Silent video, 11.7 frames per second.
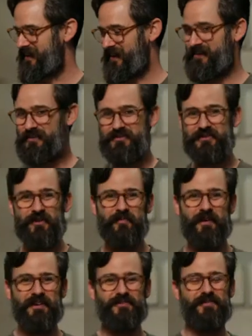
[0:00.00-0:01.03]
thank you so
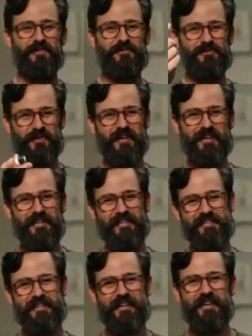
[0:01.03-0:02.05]
much for joining
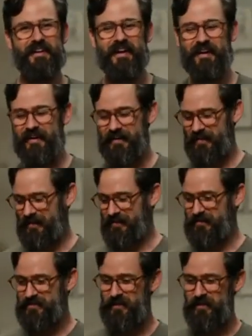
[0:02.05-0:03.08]
us. It
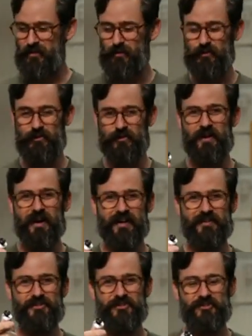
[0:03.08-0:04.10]
is you
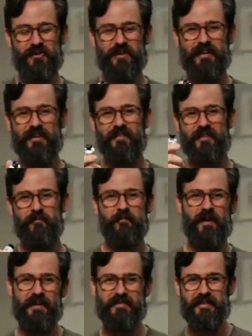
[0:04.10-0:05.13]
guys joining that
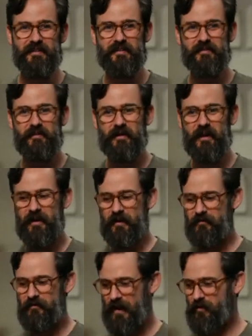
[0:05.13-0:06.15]
makes it
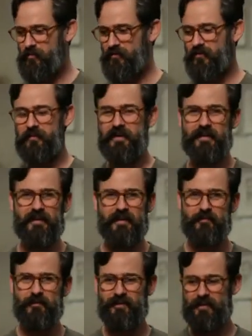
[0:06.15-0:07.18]
valuable for me to
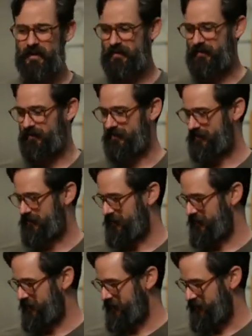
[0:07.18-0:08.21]
keep creating.
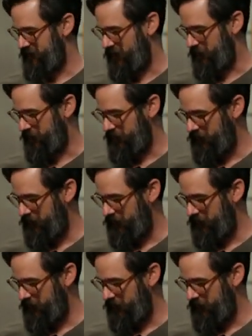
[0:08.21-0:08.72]
So,